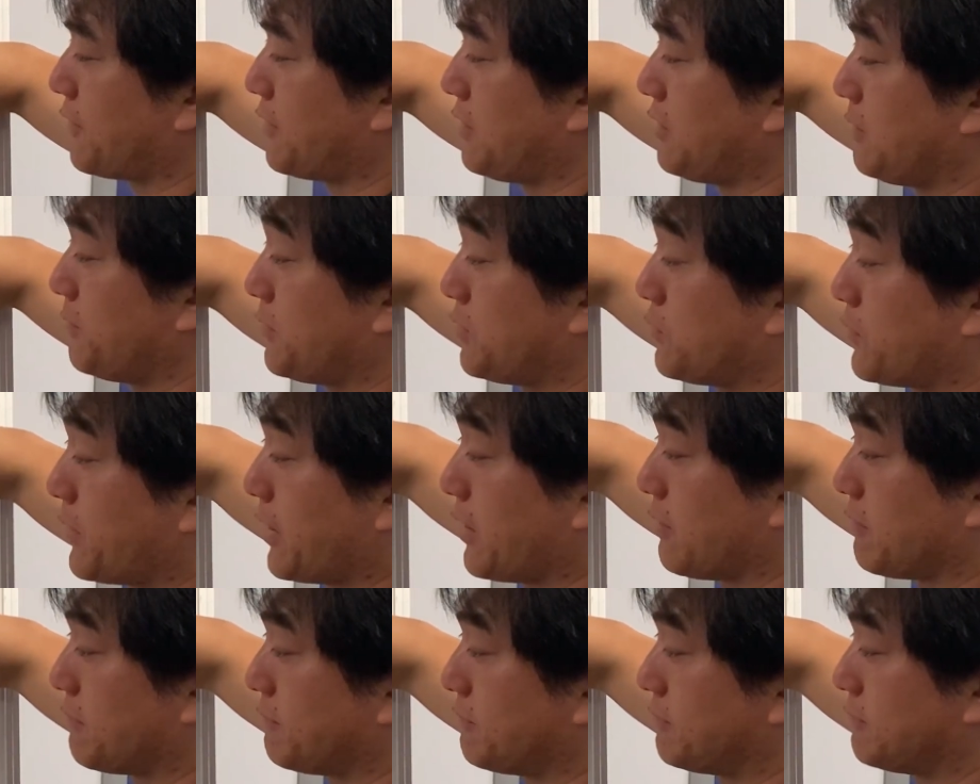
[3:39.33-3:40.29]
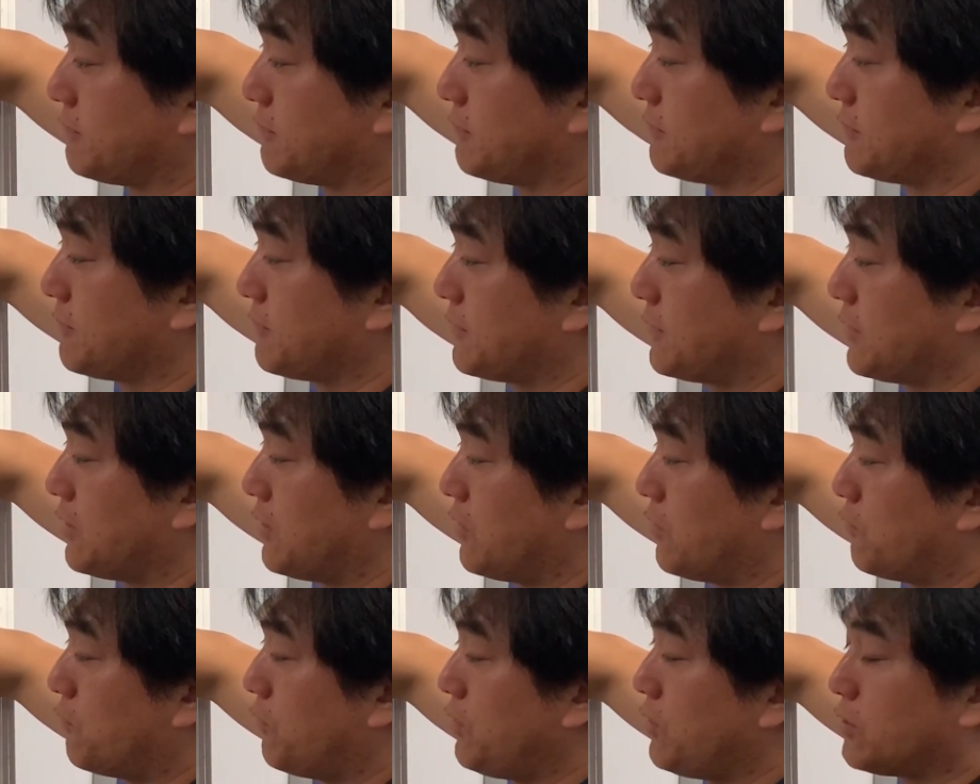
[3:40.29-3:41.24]
in between.
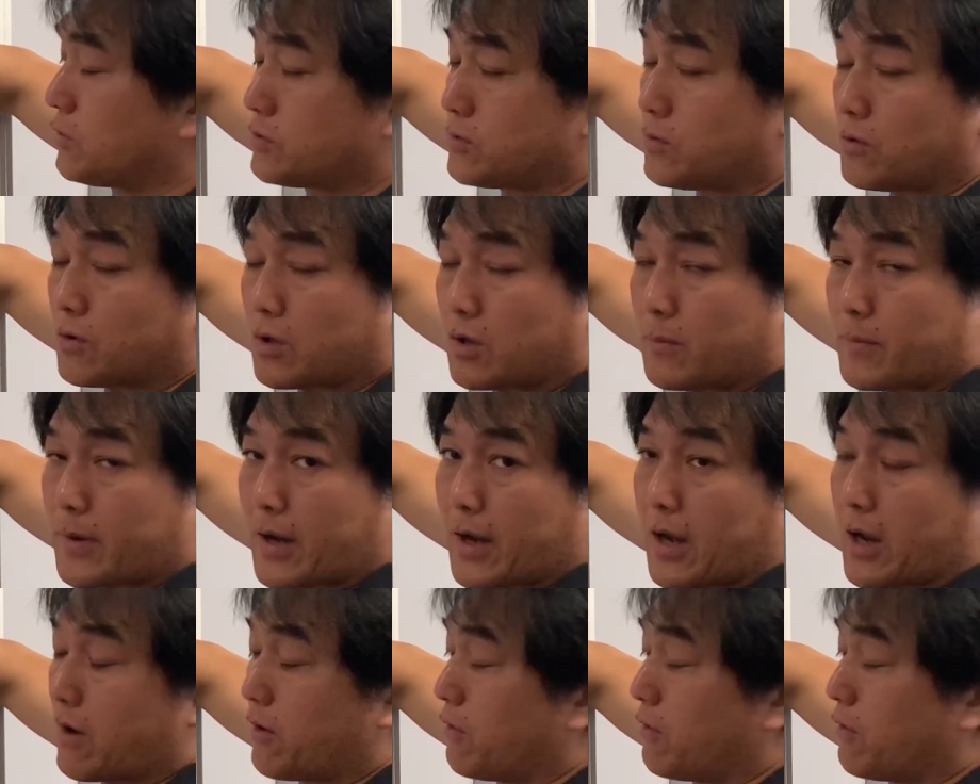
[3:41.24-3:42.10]
We're not talking about how